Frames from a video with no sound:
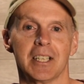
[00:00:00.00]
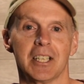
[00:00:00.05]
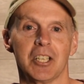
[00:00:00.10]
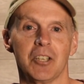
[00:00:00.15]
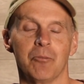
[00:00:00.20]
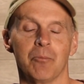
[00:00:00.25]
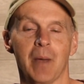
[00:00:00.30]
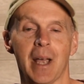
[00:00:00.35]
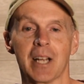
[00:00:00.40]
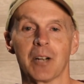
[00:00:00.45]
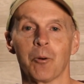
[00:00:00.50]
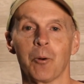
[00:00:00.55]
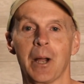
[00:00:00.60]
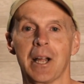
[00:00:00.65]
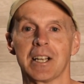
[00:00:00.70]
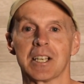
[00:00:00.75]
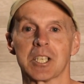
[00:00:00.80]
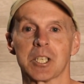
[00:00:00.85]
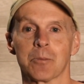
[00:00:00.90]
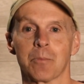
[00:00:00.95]
You've made a
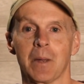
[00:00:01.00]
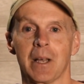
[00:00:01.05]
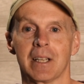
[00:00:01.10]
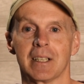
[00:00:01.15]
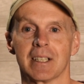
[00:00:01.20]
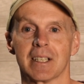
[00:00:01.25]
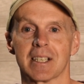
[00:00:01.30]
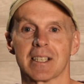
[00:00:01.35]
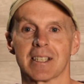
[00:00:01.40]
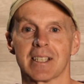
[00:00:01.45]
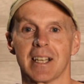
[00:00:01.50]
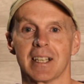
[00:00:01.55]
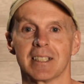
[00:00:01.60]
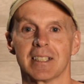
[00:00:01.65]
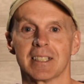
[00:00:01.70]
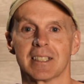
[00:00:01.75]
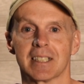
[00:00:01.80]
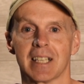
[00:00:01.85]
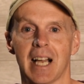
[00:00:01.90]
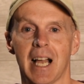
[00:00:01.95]
way to spend an
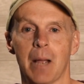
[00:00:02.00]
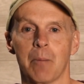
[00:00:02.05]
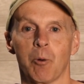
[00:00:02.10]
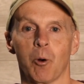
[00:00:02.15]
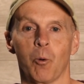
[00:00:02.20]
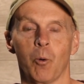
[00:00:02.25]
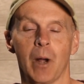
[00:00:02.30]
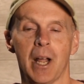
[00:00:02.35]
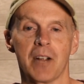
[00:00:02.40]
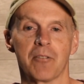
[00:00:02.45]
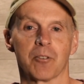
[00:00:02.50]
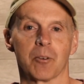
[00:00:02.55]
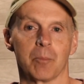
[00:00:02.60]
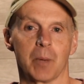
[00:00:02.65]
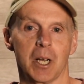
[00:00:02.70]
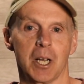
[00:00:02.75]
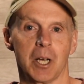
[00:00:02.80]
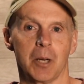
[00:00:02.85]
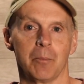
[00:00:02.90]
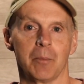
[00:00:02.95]
extended time away from
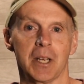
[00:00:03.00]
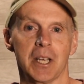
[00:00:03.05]
home,